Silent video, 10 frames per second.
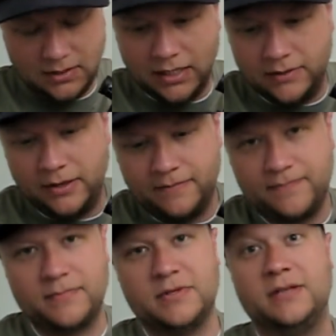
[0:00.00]
Anyway,
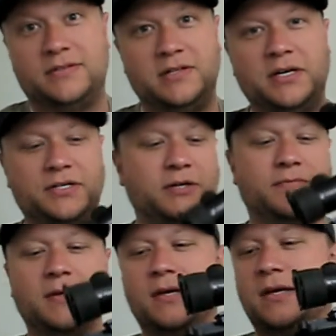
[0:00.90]
it's clear too.
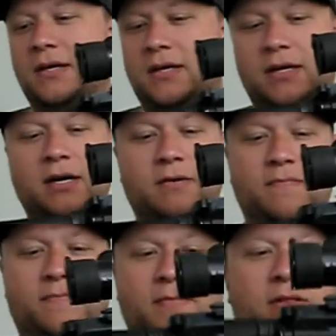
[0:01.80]

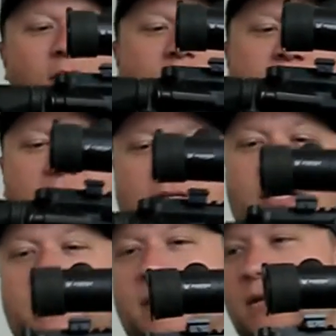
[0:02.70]
Largely the
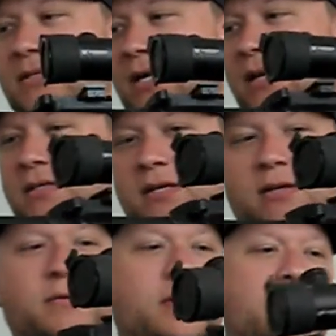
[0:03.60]
same kind of design as the
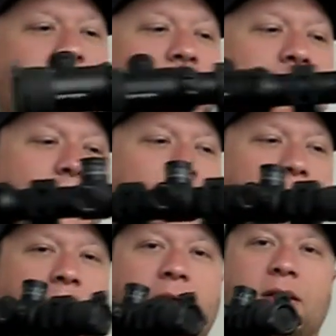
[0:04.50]
other one, the
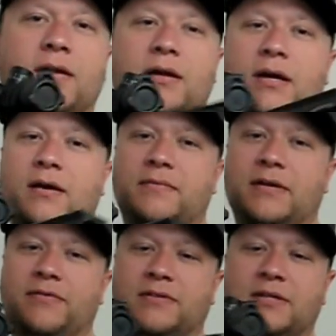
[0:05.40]
Blackout, but
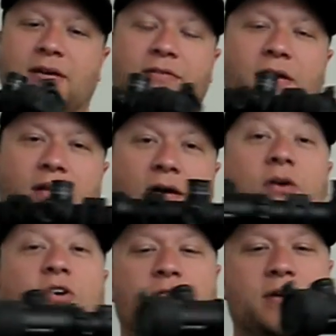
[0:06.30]
different stuff.
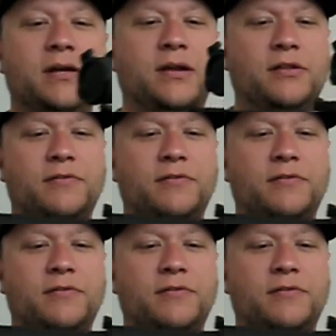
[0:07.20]
I'll go over it in another